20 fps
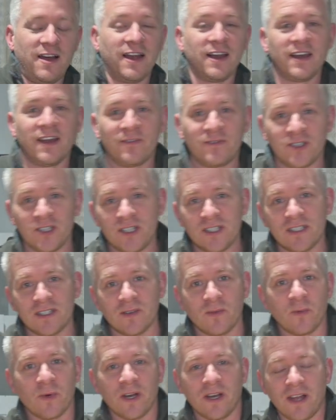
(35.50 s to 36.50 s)
loved using
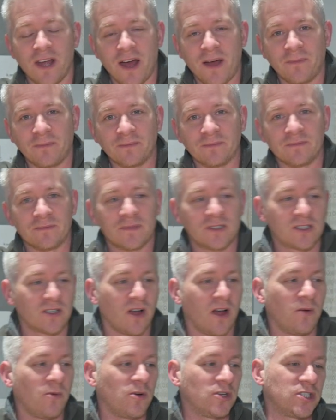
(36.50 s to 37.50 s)
it when
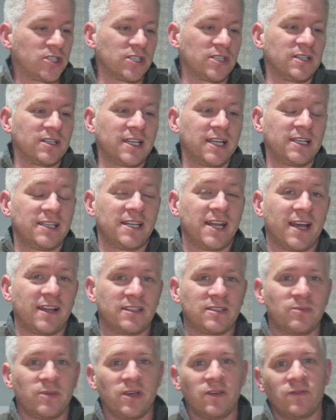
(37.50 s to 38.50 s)
SkyWatcher lent it
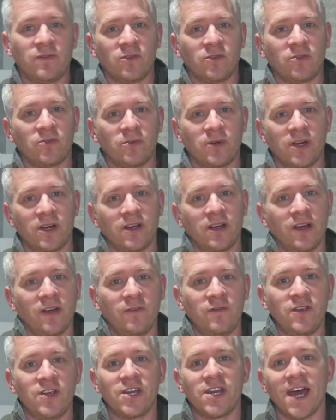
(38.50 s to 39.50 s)
out to me for
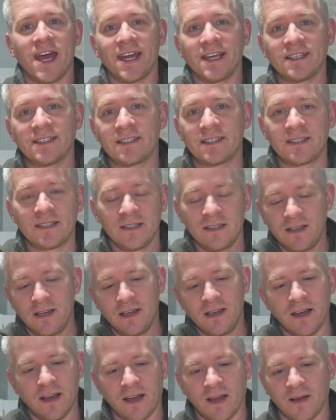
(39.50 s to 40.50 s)
a few days
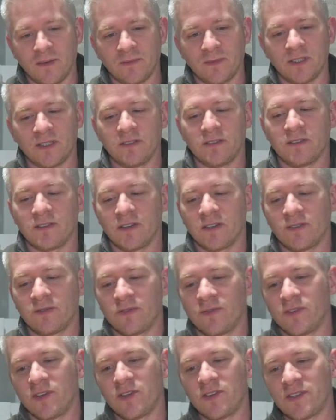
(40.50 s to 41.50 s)
to do those
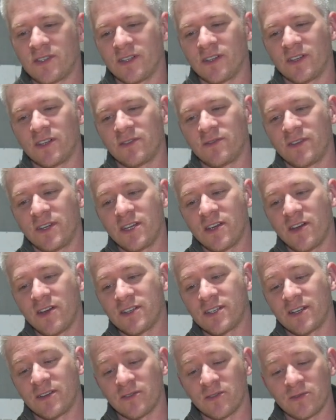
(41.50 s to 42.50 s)
reviews and those
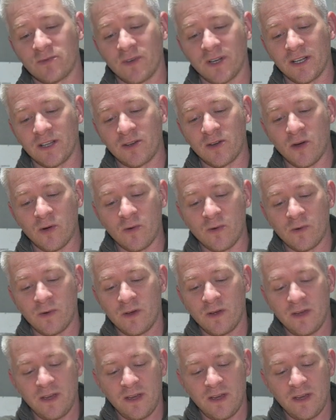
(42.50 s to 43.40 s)
videos, and it was really cool